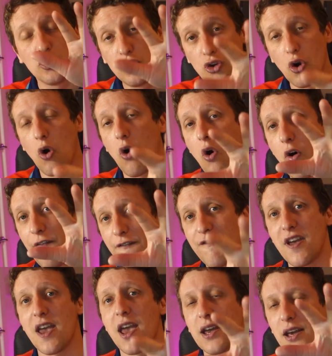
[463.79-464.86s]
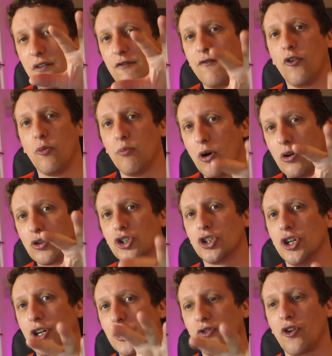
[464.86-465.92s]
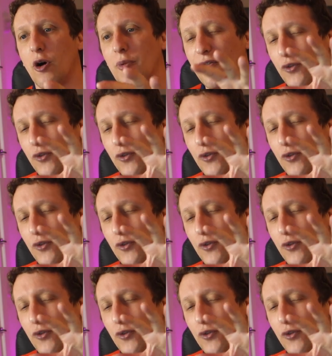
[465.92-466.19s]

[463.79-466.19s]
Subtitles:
your fake football shirts from.